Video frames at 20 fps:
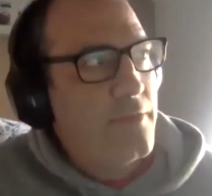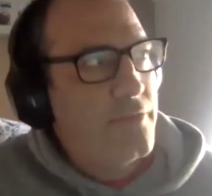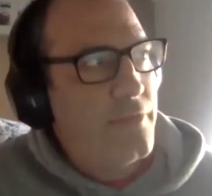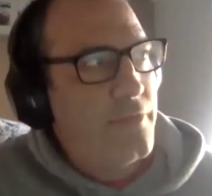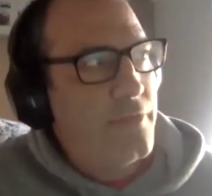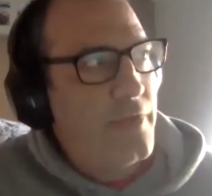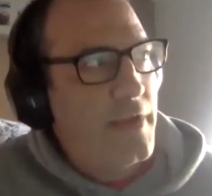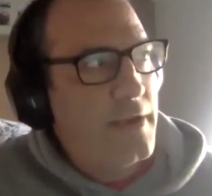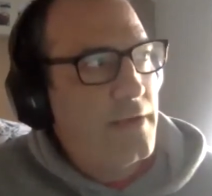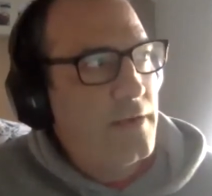
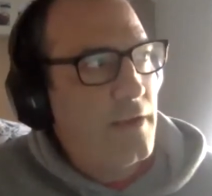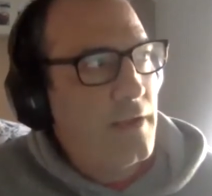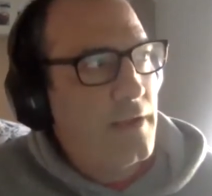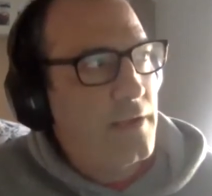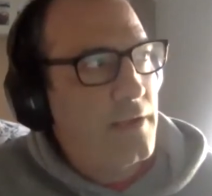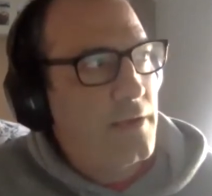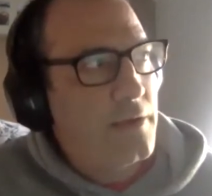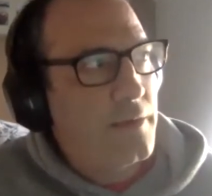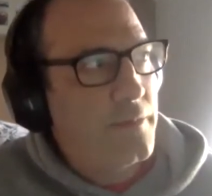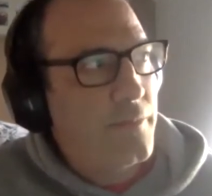Then
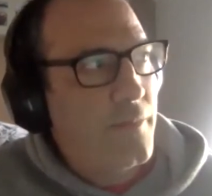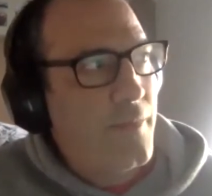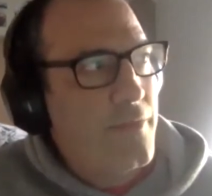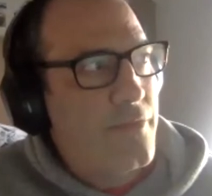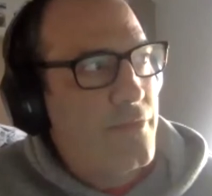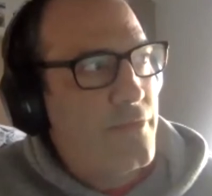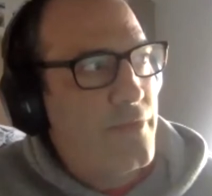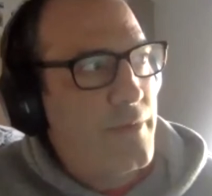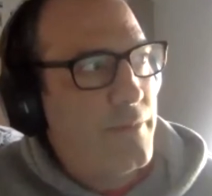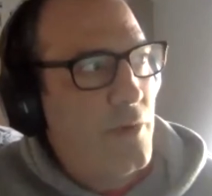uh,
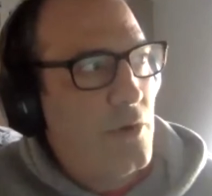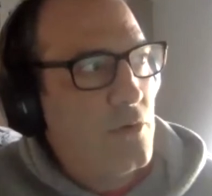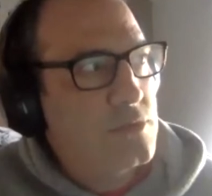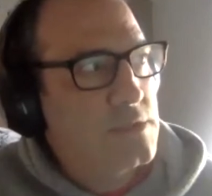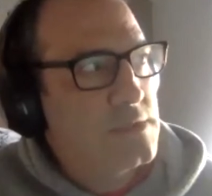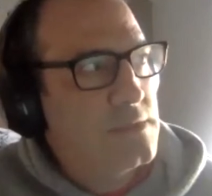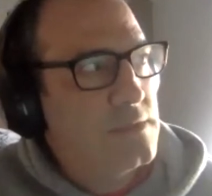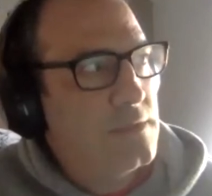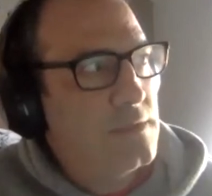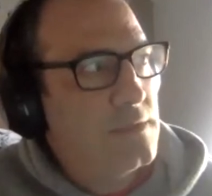the
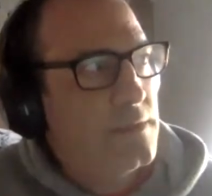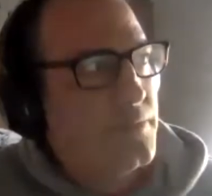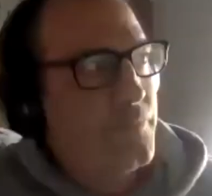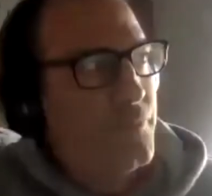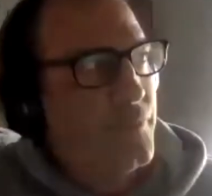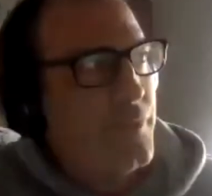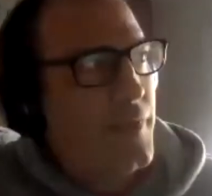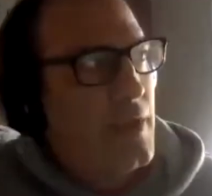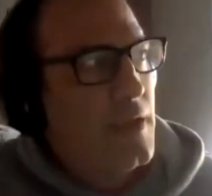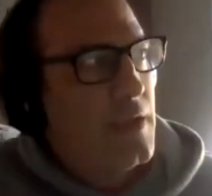most um,
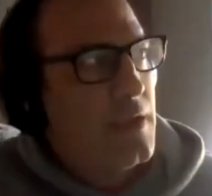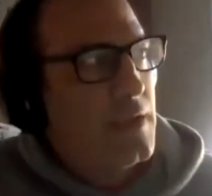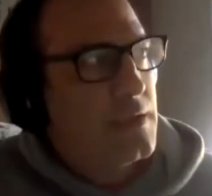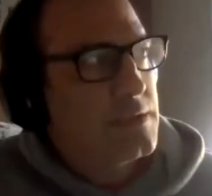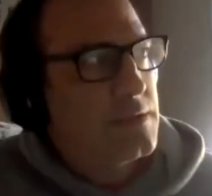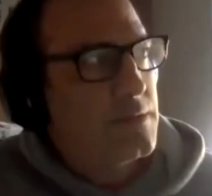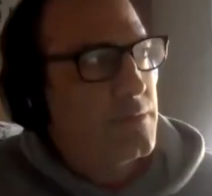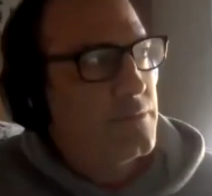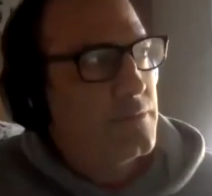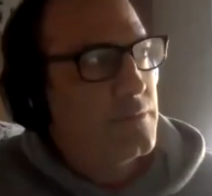
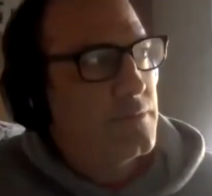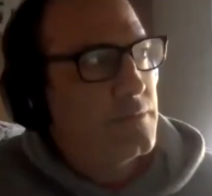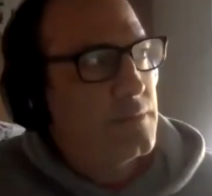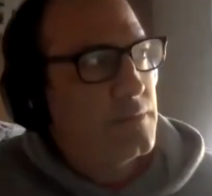some